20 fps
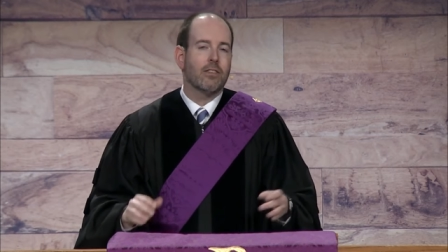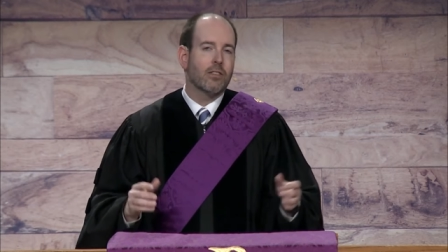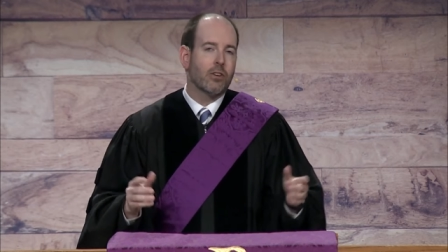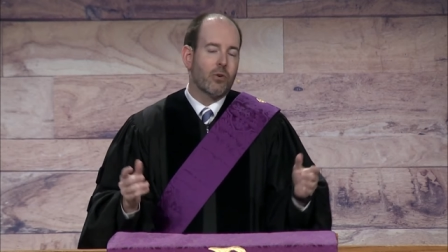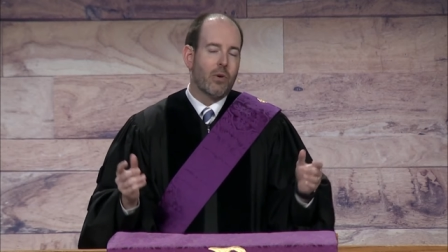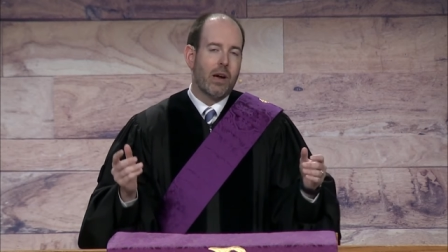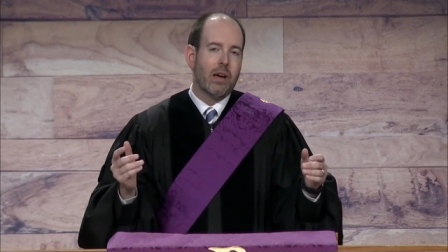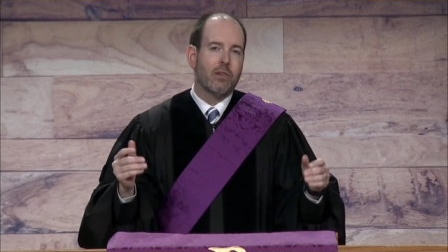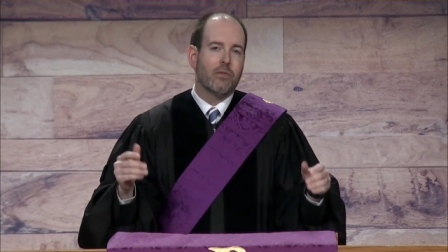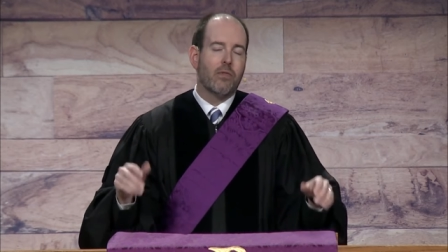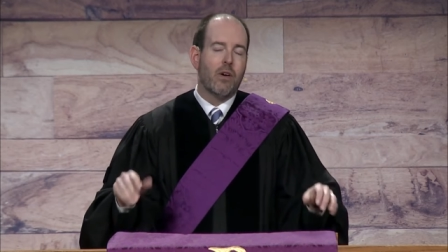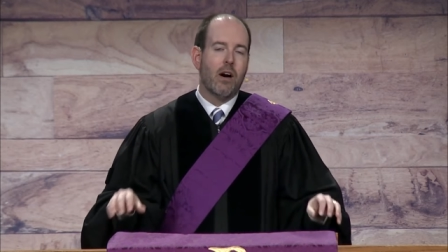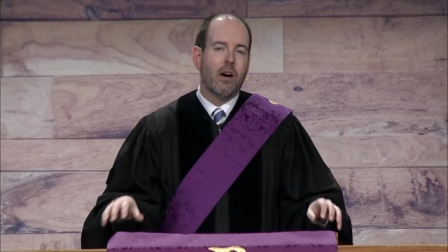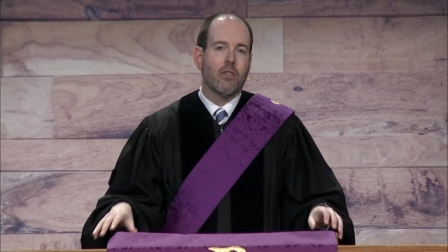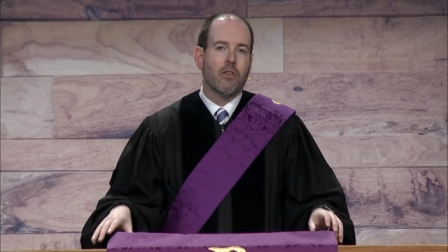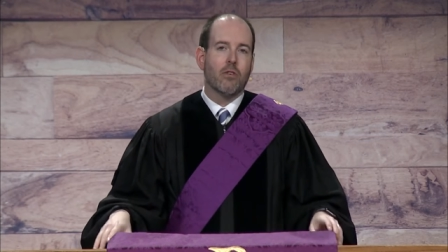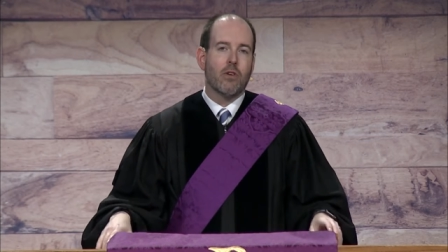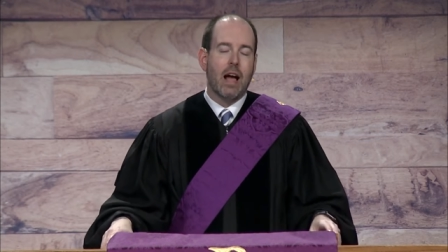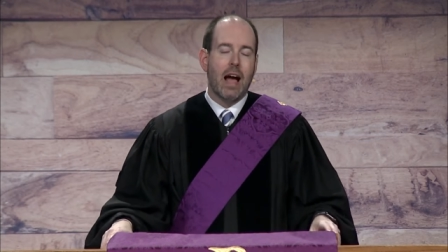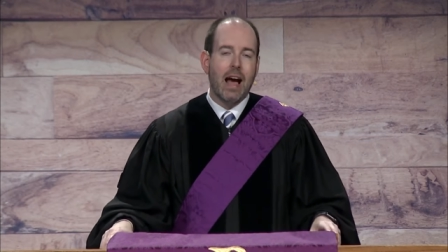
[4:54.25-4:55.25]
and the
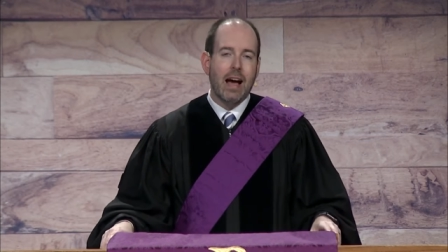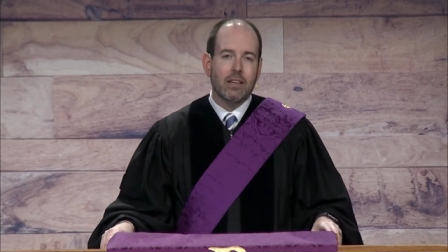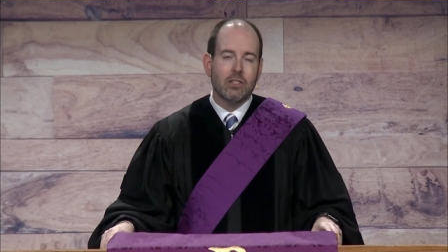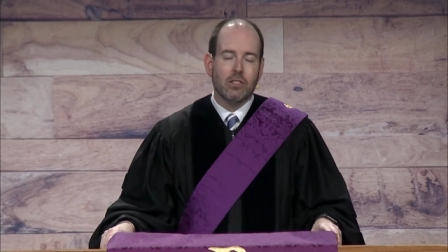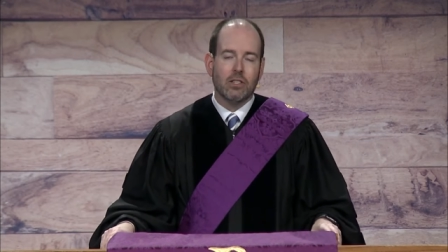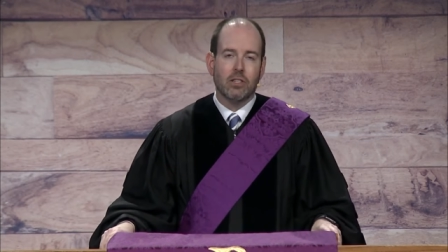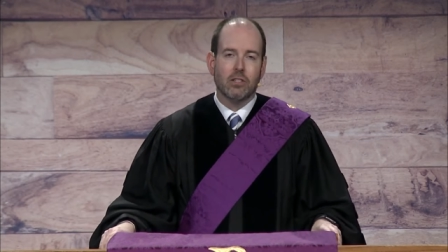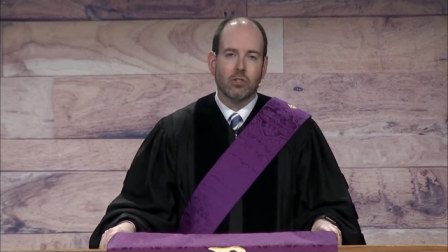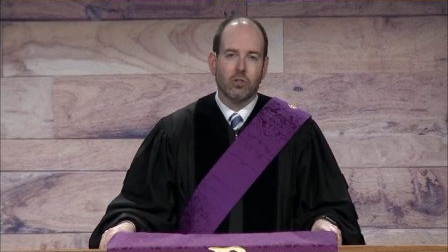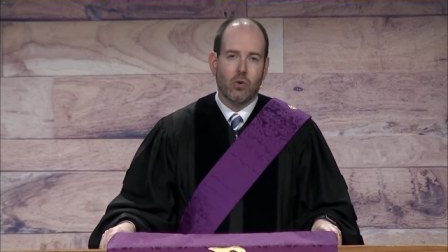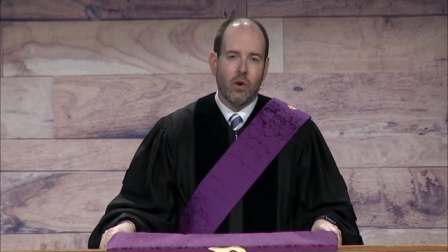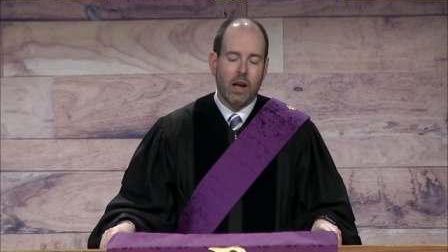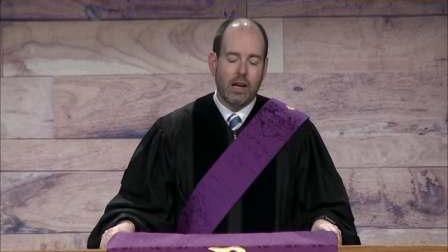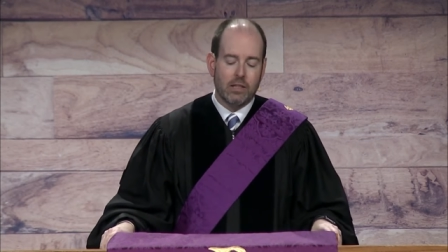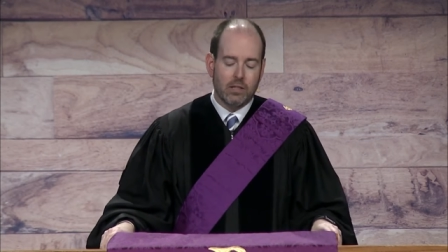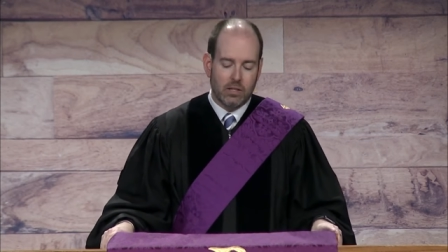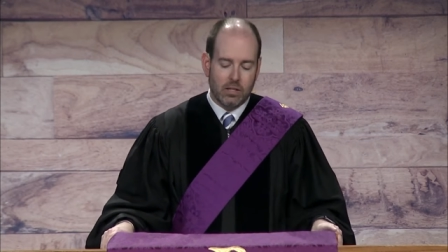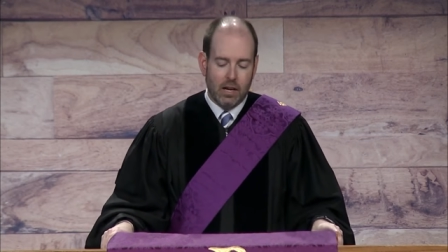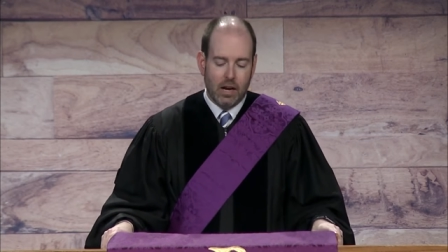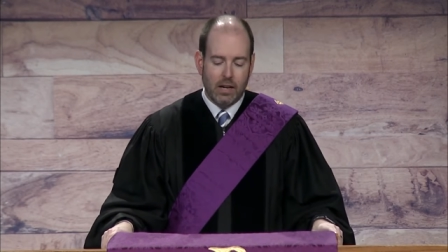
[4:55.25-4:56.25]
grandfather asked his
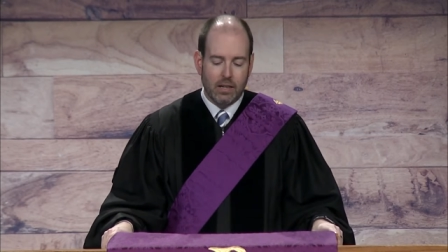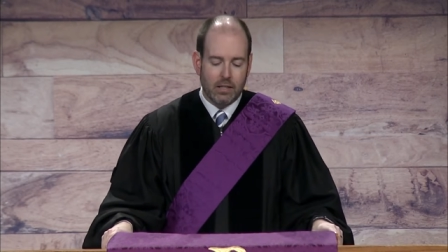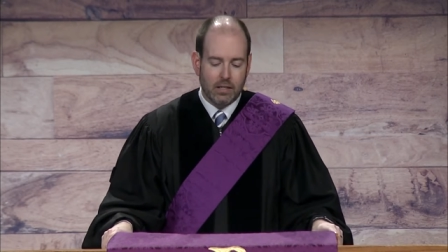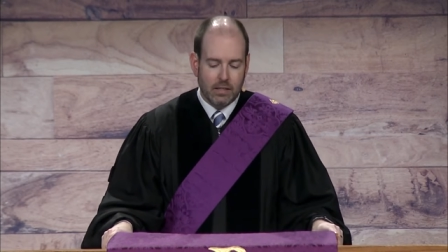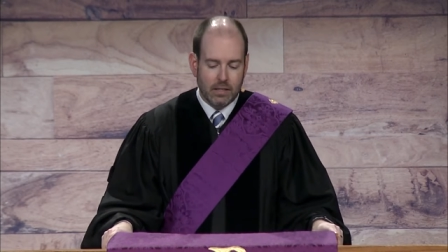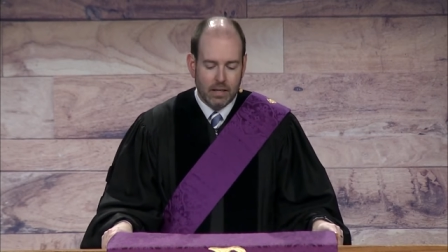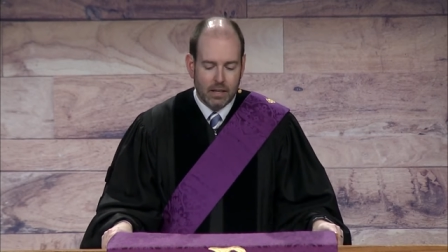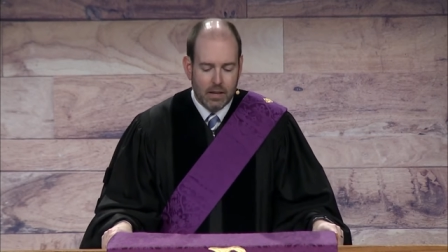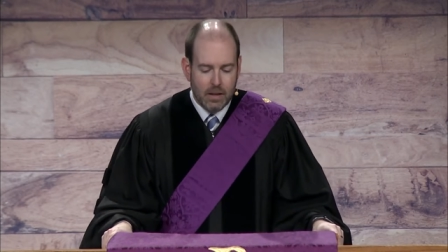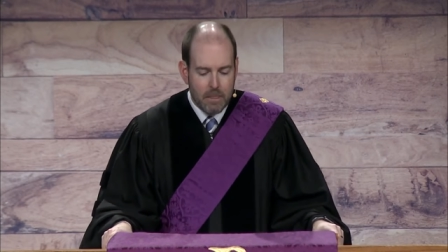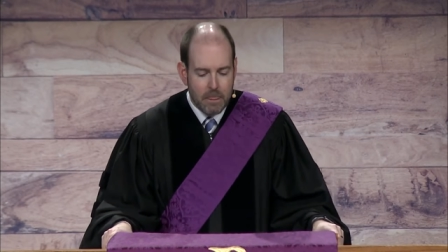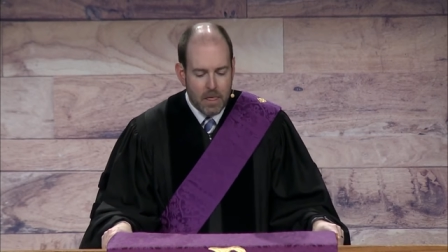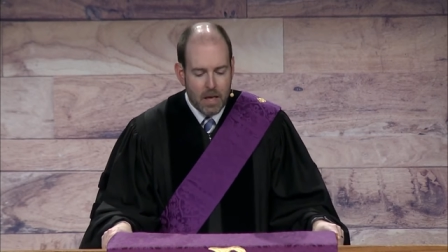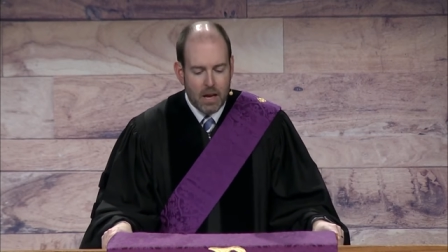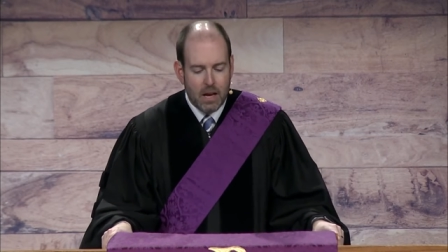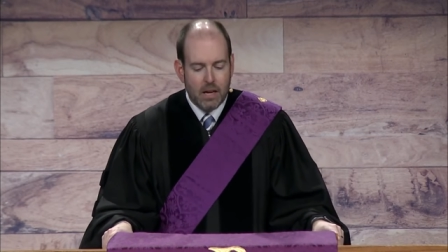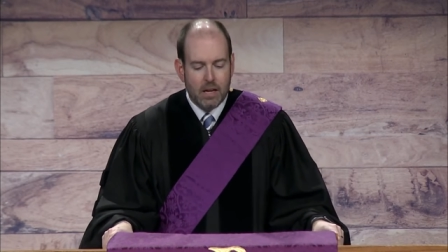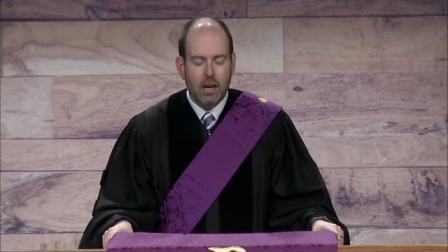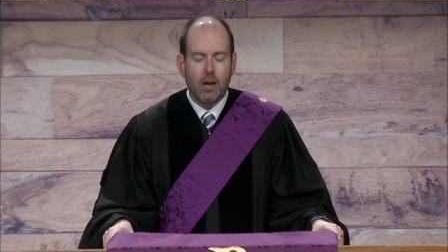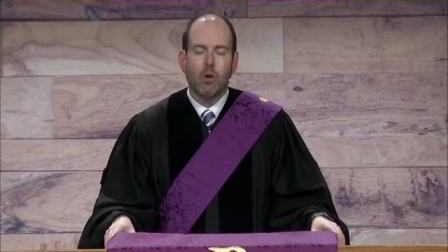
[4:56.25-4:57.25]
grandson, he said,
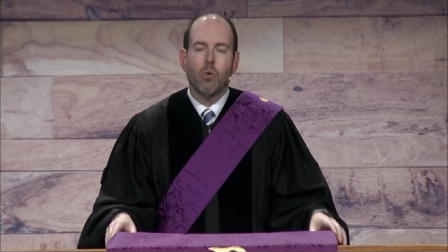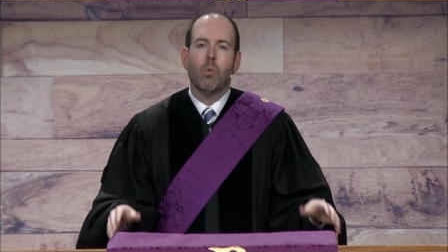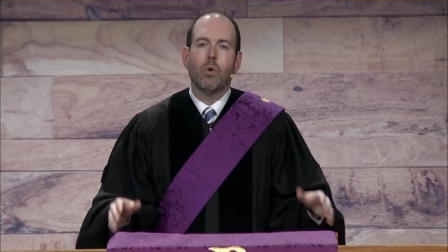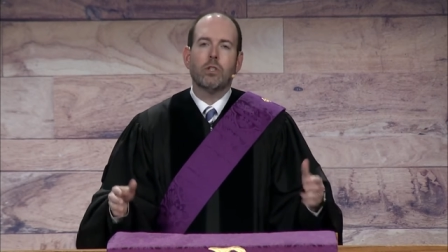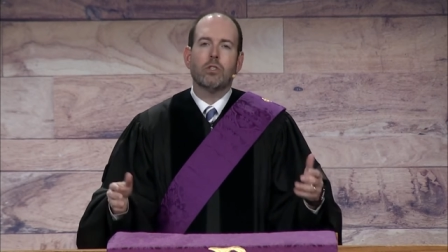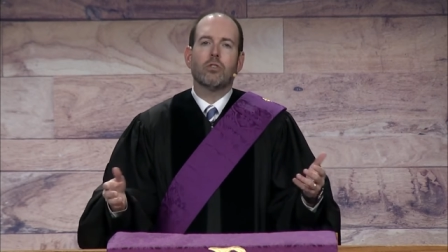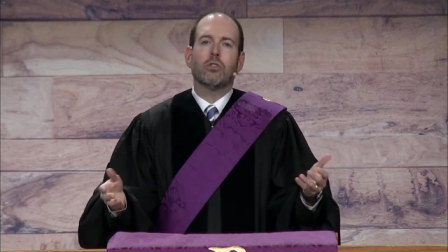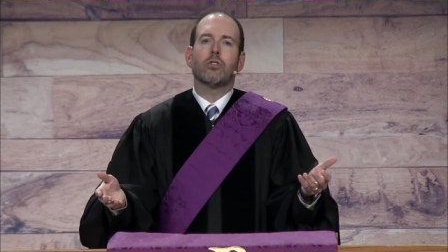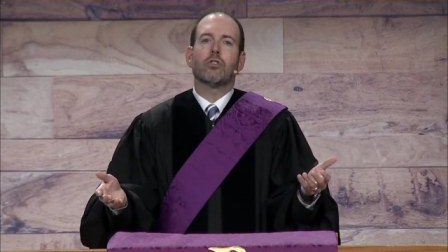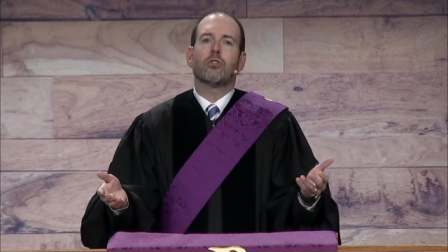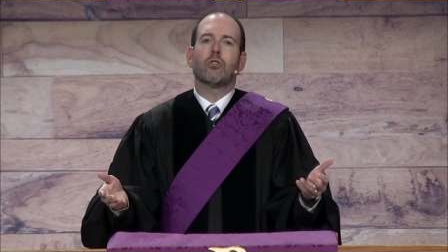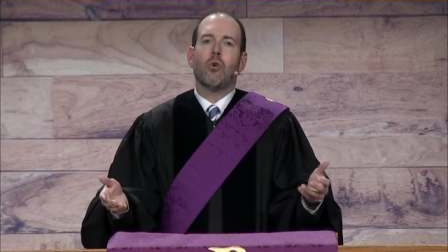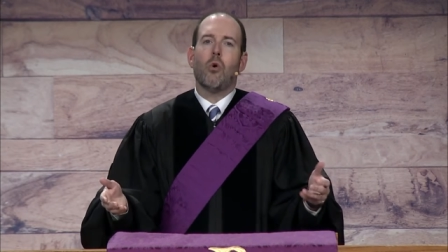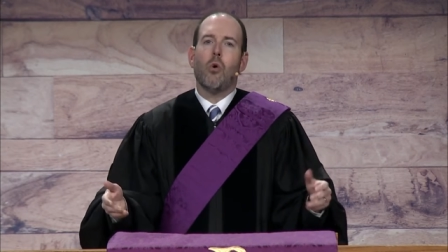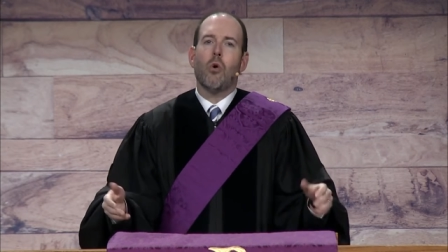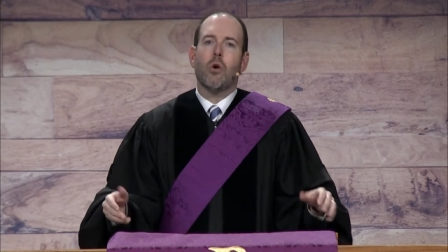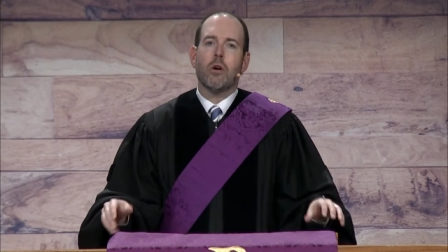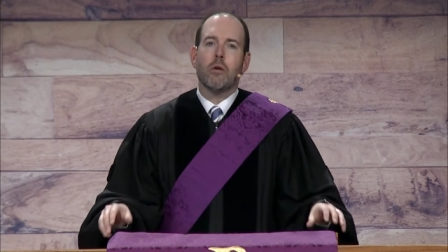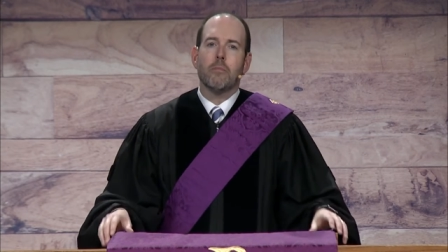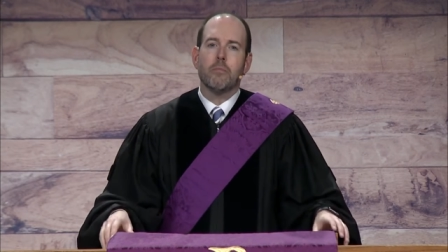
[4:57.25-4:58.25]
uh, What's the
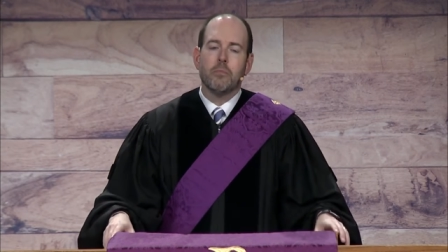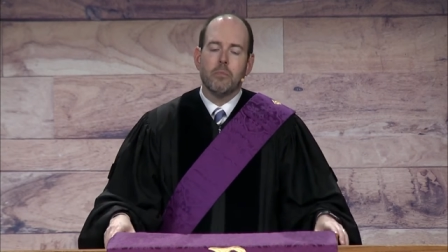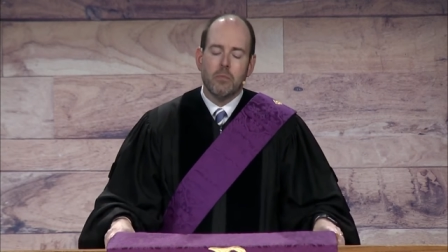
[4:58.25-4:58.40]
score?